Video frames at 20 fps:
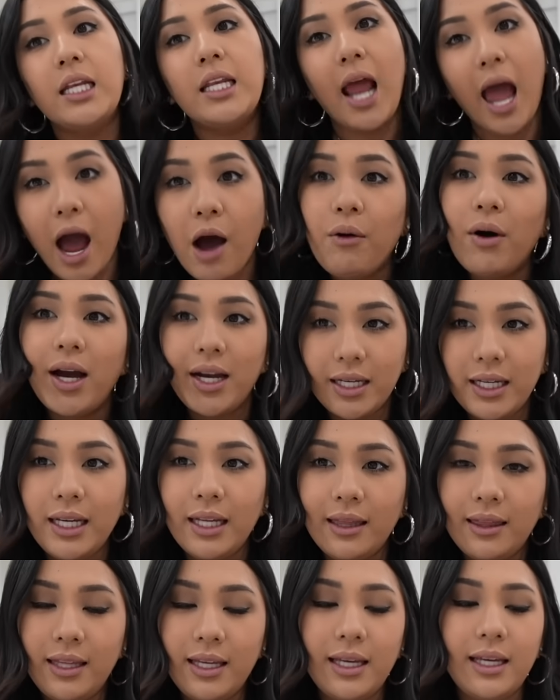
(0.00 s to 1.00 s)
Now I
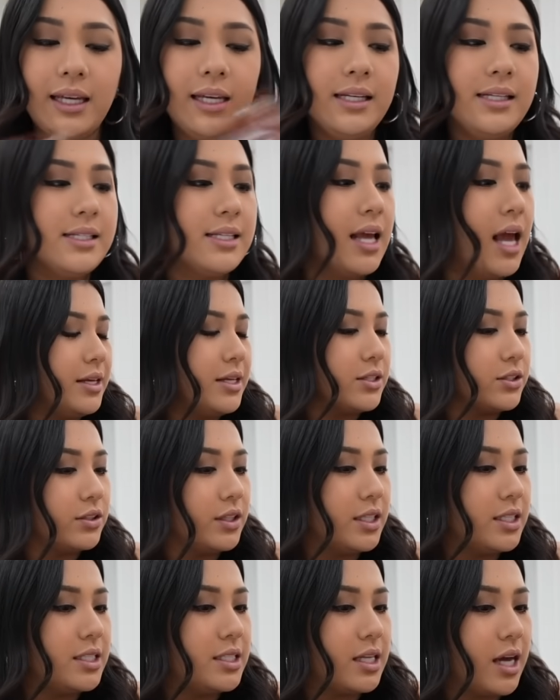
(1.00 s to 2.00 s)
need these. These are
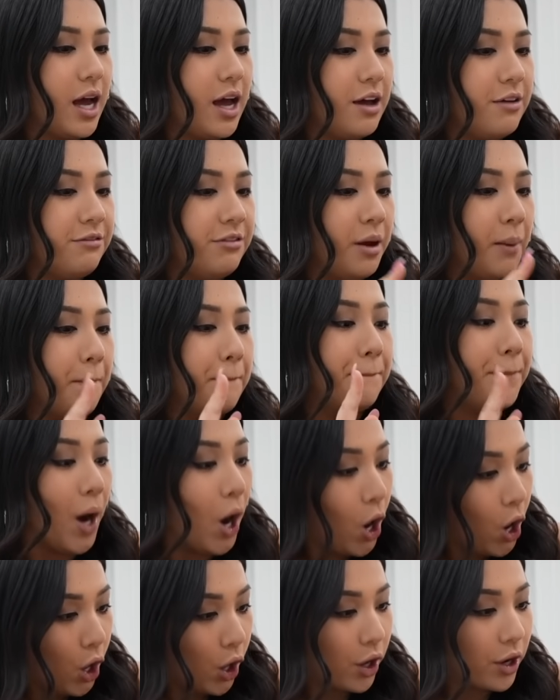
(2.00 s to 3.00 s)
the Dove
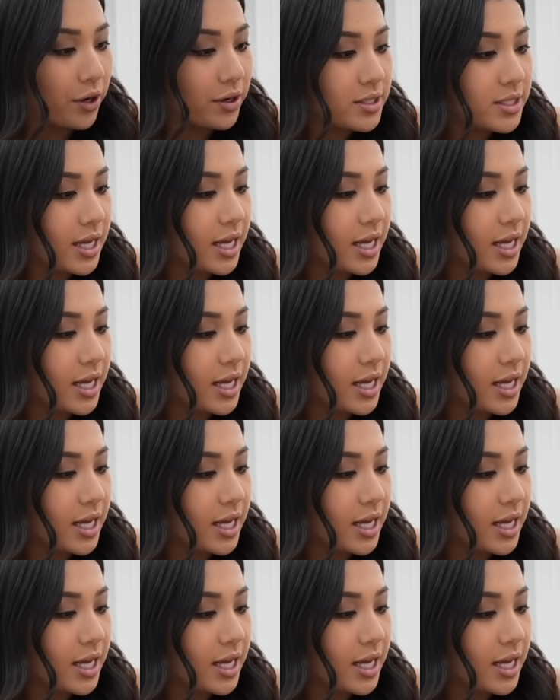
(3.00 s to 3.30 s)
bars.